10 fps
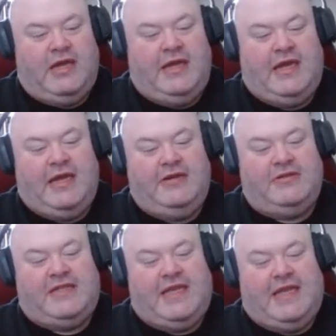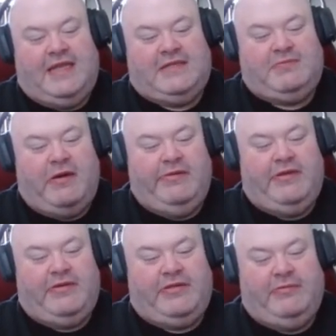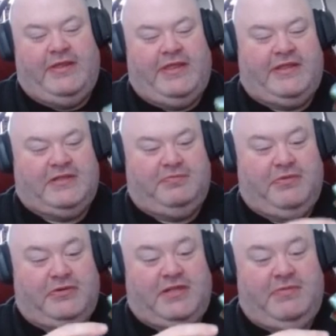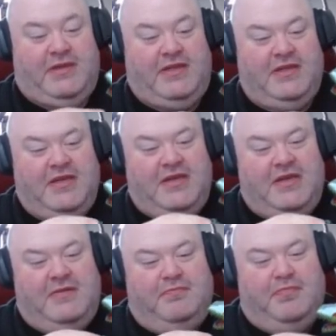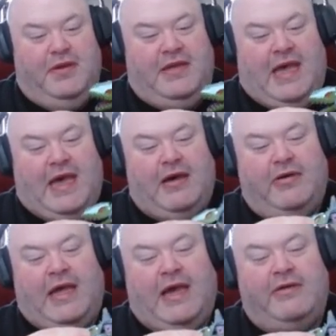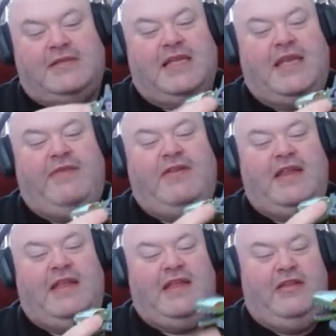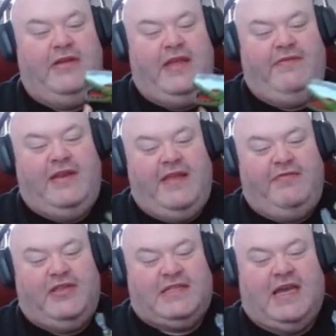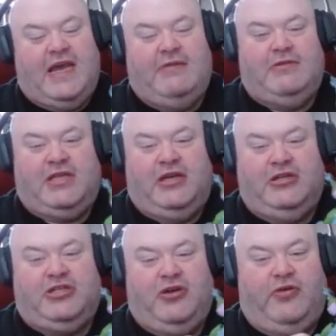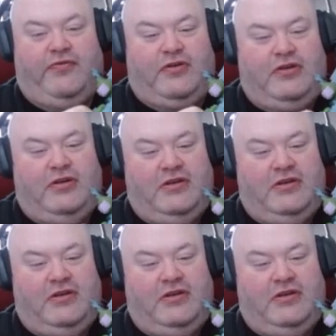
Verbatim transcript: I, I understand, it's probably not the way that they're supposed to be, but how, how is it, even, you know, even if this guy was hunched over,